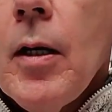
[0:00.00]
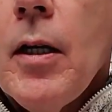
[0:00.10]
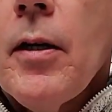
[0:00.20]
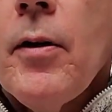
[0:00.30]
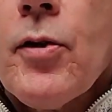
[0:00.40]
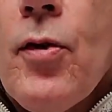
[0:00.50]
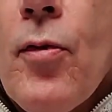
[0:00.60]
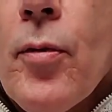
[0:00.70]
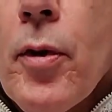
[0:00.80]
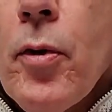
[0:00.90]
It goes
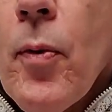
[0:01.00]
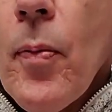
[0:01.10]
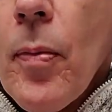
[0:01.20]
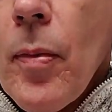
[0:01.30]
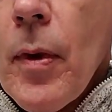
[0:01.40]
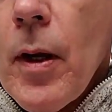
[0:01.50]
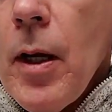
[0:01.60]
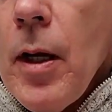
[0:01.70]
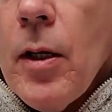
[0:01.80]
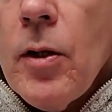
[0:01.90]
through.
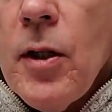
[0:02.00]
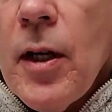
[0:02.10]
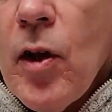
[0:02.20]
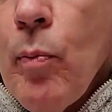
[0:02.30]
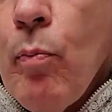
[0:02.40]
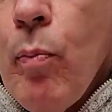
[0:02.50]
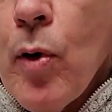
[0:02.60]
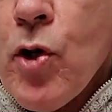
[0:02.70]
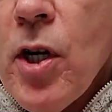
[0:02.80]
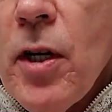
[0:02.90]
You take the
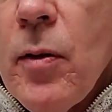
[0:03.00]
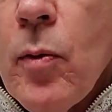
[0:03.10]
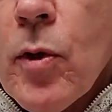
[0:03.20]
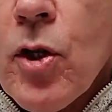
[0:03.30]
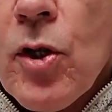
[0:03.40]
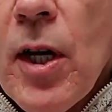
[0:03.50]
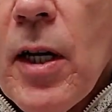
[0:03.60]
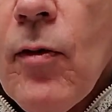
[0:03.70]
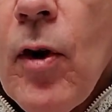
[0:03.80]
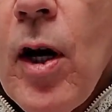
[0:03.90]
bushing, which is kind
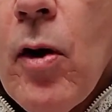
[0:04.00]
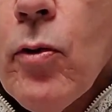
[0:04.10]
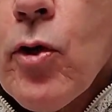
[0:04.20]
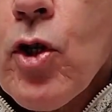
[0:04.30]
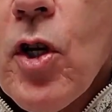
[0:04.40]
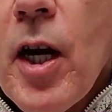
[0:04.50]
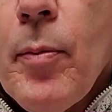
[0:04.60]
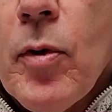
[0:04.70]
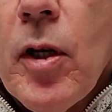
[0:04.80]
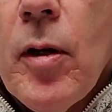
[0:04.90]
of
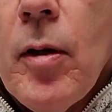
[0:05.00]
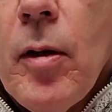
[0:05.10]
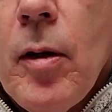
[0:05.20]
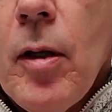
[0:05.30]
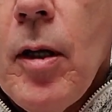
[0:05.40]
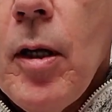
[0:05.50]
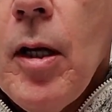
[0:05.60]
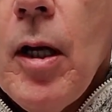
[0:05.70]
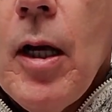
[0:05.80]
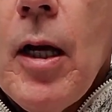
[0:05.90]
cone-shaped,
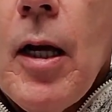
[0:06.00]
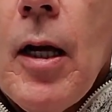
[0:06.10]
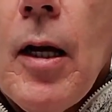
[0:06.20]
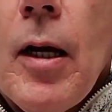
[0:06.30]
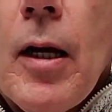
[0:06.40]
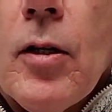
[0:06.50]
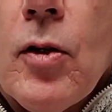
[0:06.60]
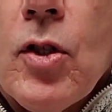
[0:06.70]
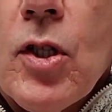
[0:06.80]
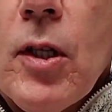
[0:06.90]
and you
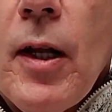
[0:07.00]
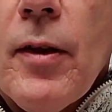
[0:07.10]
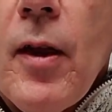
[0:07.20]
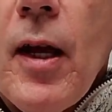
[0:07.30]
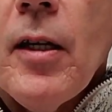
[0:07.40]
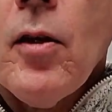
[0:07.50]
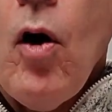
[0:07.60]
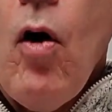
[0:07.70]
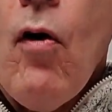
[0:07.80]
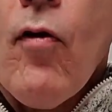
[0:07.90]
slide that
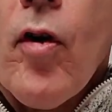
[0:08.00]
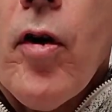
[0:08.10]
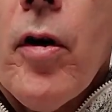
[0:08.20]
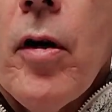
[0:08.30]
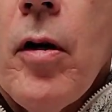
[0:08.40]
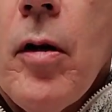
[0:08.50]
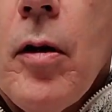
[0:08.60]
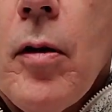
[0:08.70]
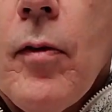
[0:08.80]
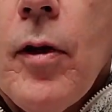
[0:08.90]
over
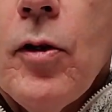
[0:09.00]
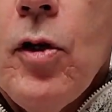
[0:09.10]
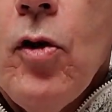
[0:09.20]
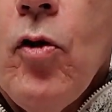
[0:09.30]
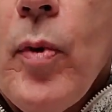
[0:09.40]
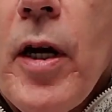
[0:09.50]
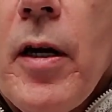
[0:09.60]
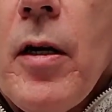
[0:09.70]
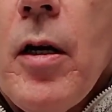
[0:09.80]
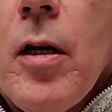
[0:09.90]
the tubing